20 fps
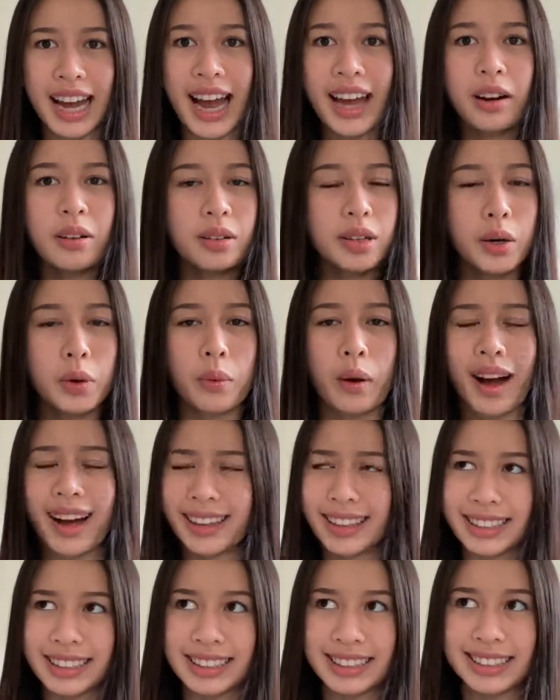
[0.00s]
I don't know why
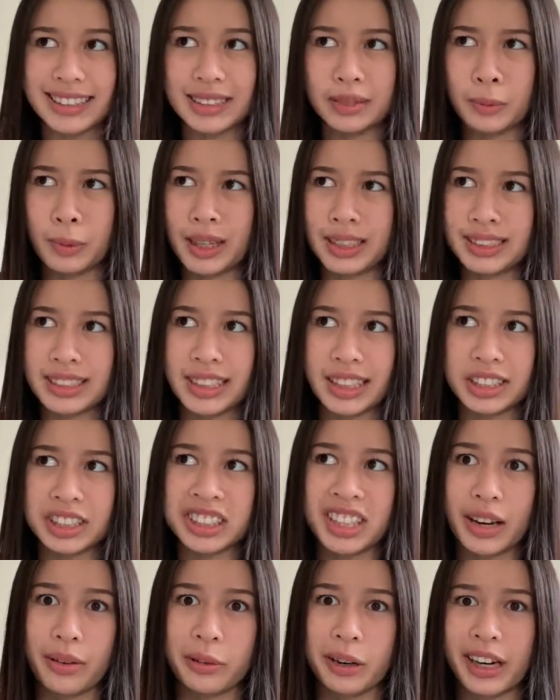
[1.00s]
this is the one
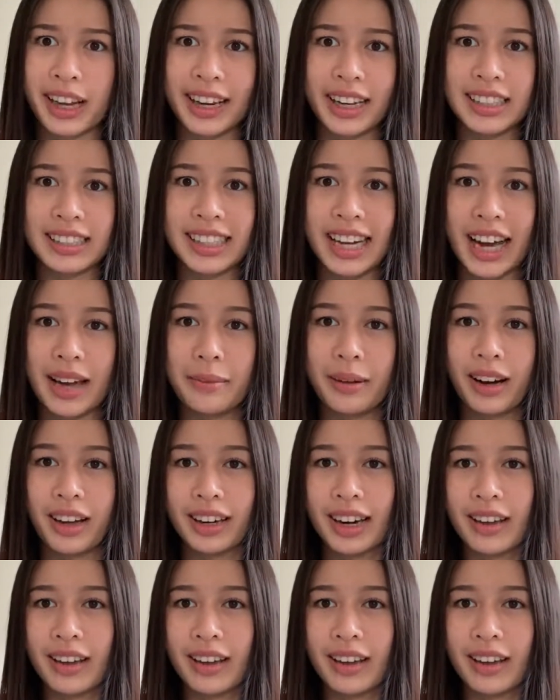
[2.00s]
section I run out of time on.